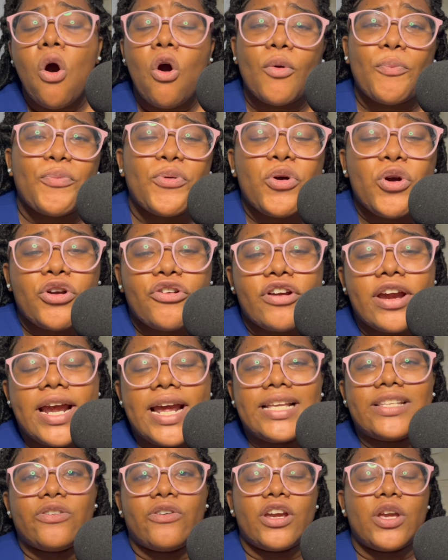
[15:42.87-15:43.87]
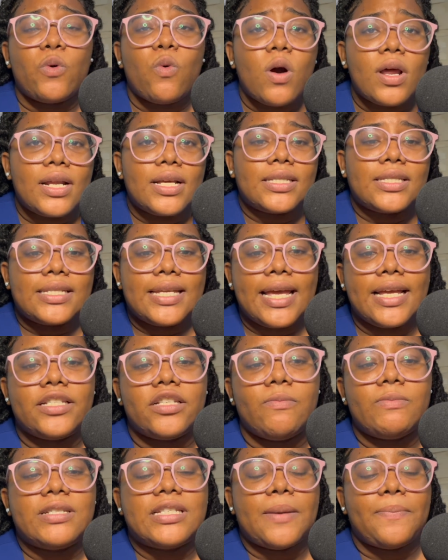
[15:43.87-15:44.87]
or Procreate, or you want to take
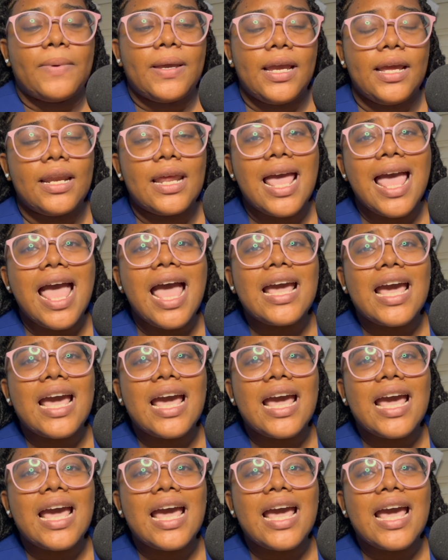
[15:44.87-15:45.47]
some step in.